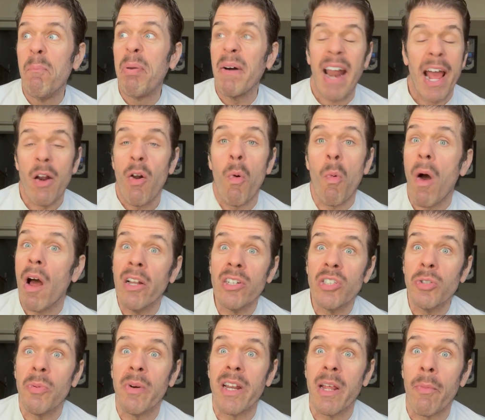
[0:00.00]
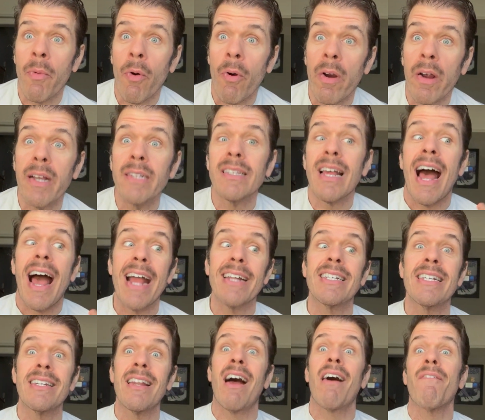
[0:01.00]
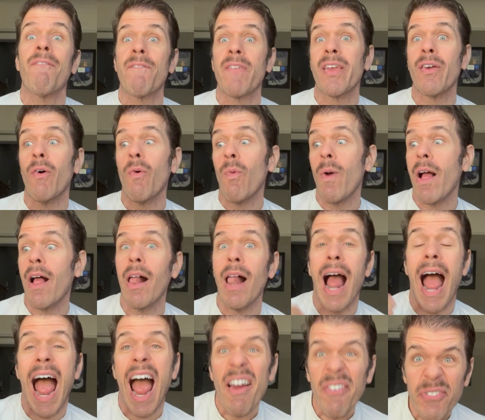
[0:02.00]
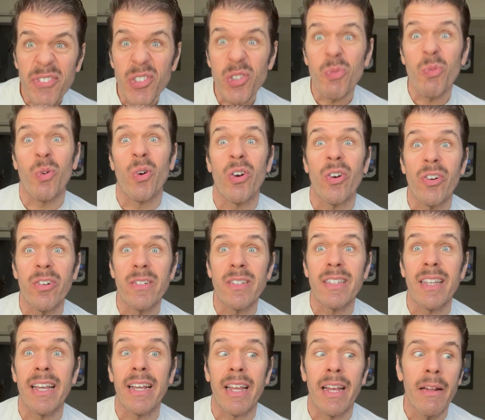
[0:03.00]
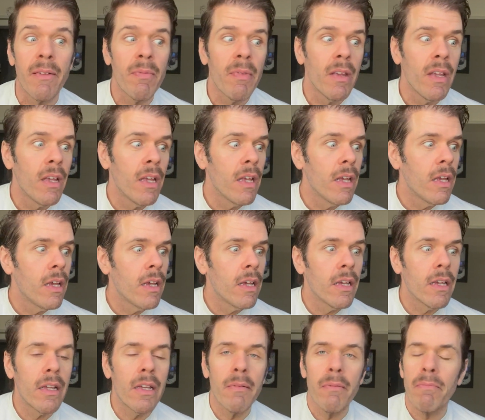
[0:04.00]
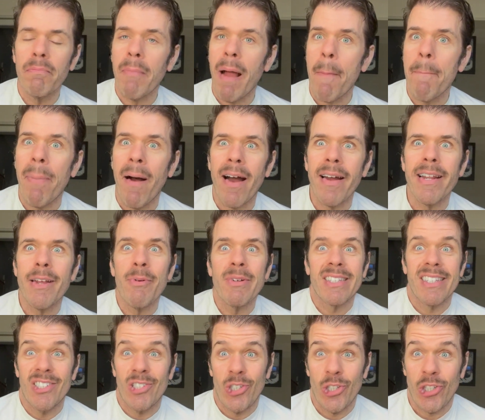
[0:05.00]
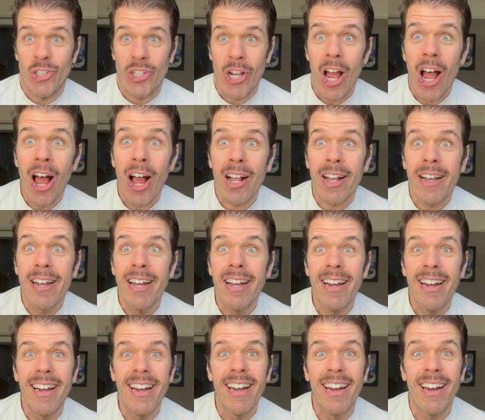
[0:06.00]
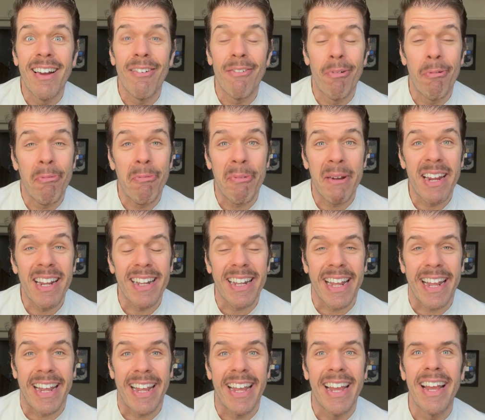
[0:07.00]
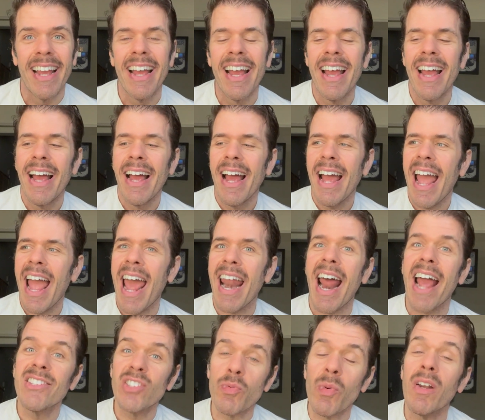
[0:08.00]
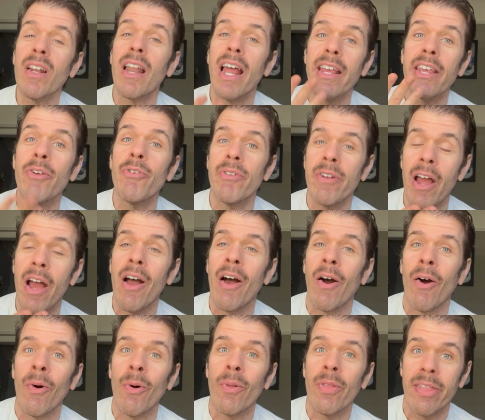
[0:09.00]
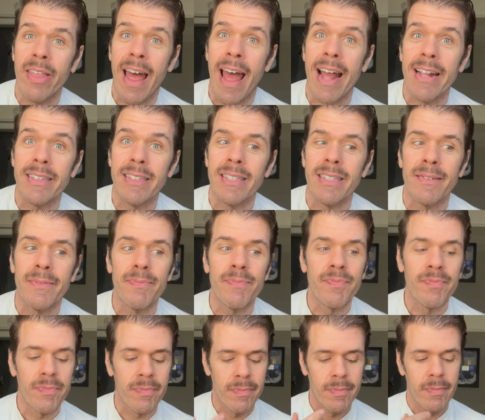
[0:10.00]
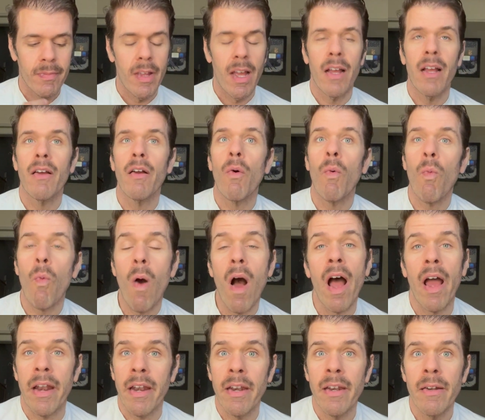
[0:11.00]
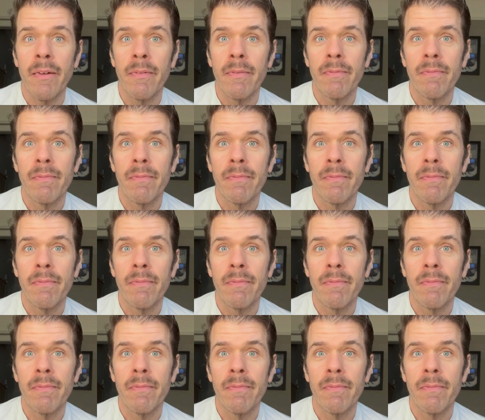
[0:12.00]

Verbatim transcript: I don't want to anymore, because I did not feel well afterwards. Like, my body was in shock, really. And I just want to let you know that, one,